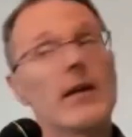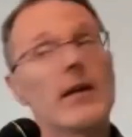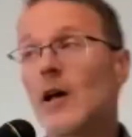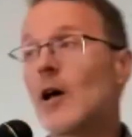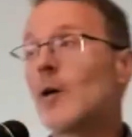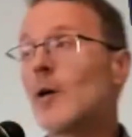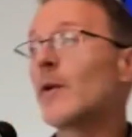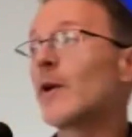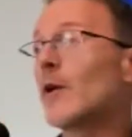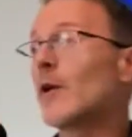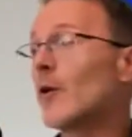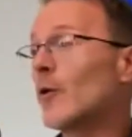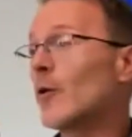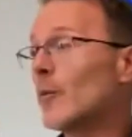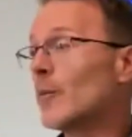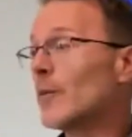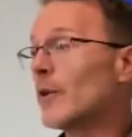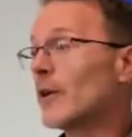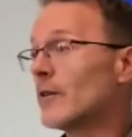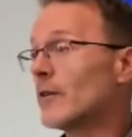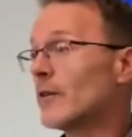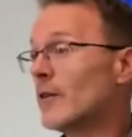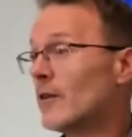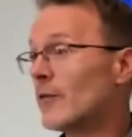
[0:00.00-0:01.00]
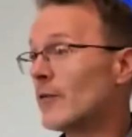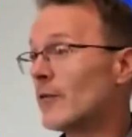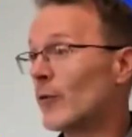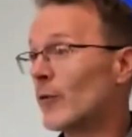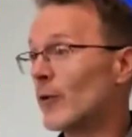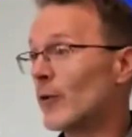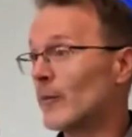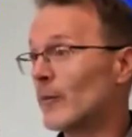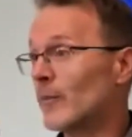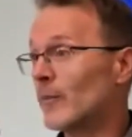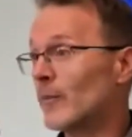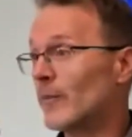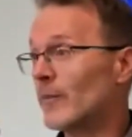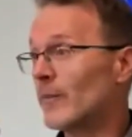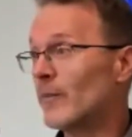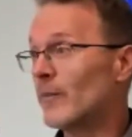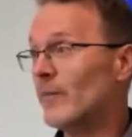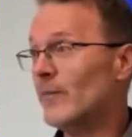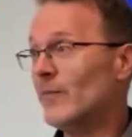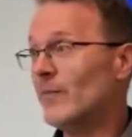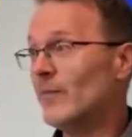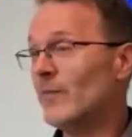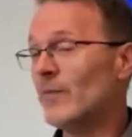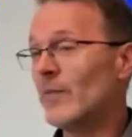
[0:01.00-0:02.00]
I'm going to go up there and look for them.
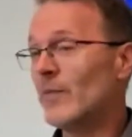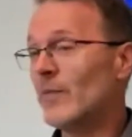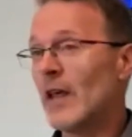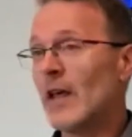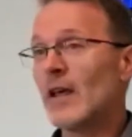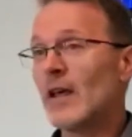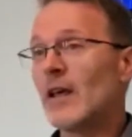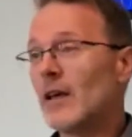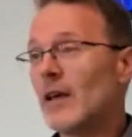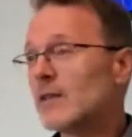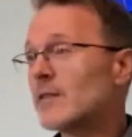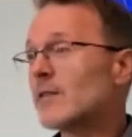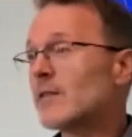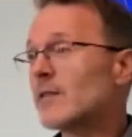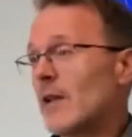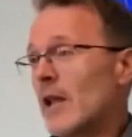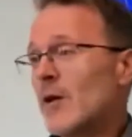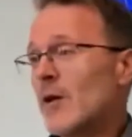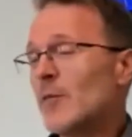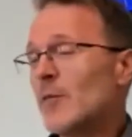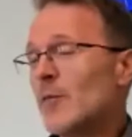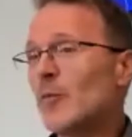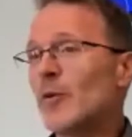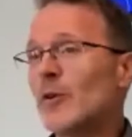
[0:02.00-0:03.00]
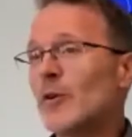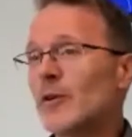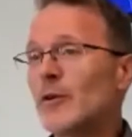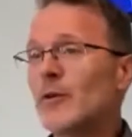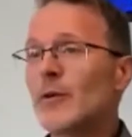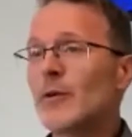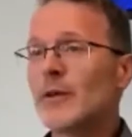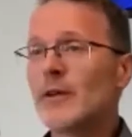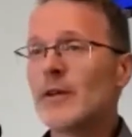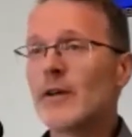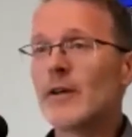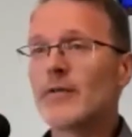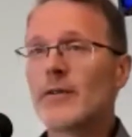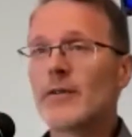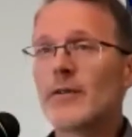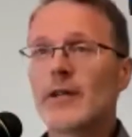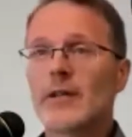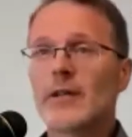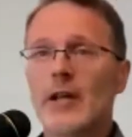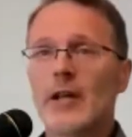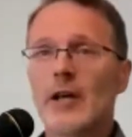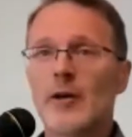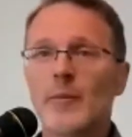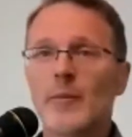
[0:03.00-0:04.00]
It's climbable. You can
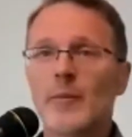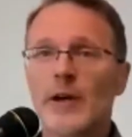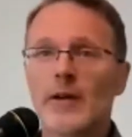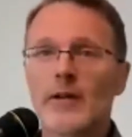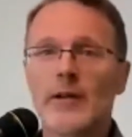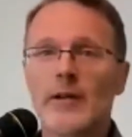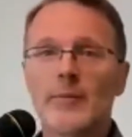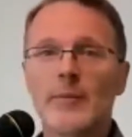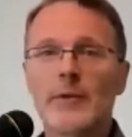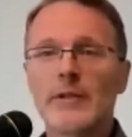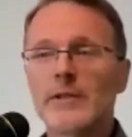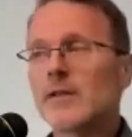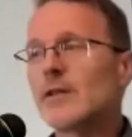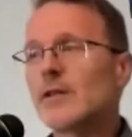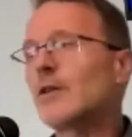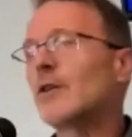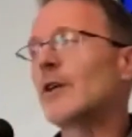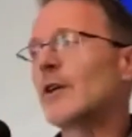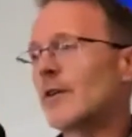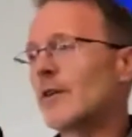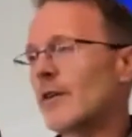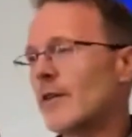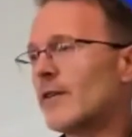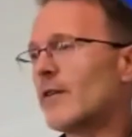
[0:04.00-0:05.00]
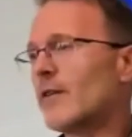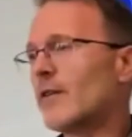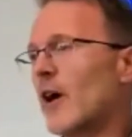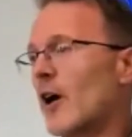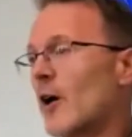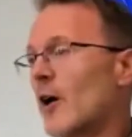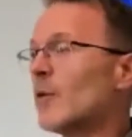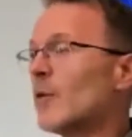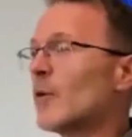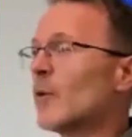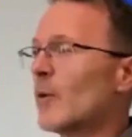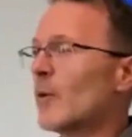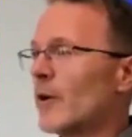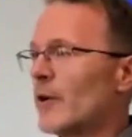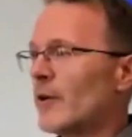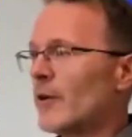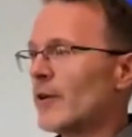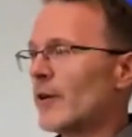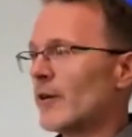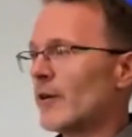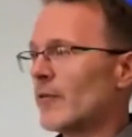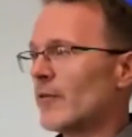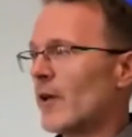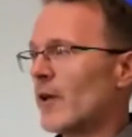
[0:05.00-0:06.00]
definitely climb Mount Olympus, and you get to the top, and what are
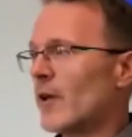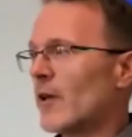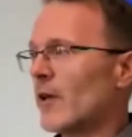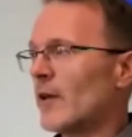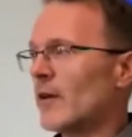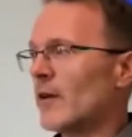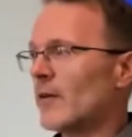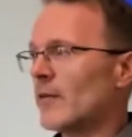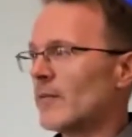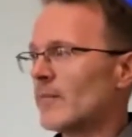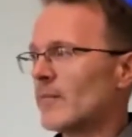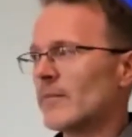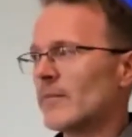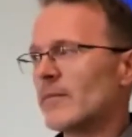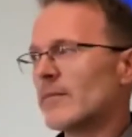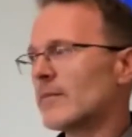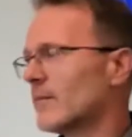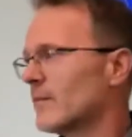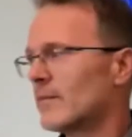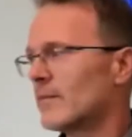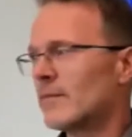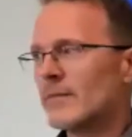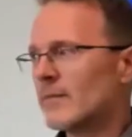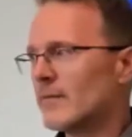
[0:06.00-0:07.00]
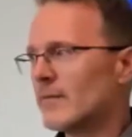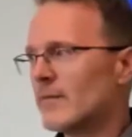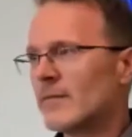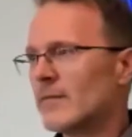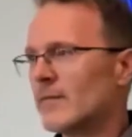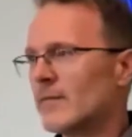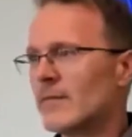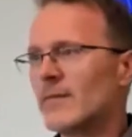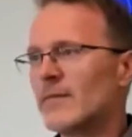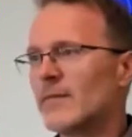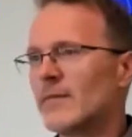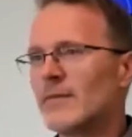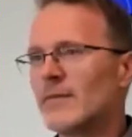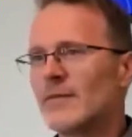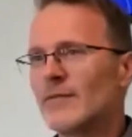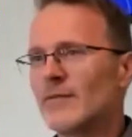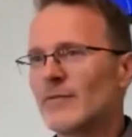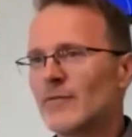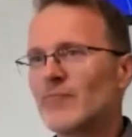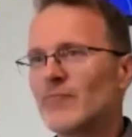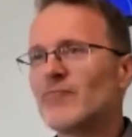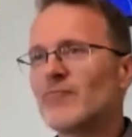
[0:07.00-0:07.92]
you going to find? Rock.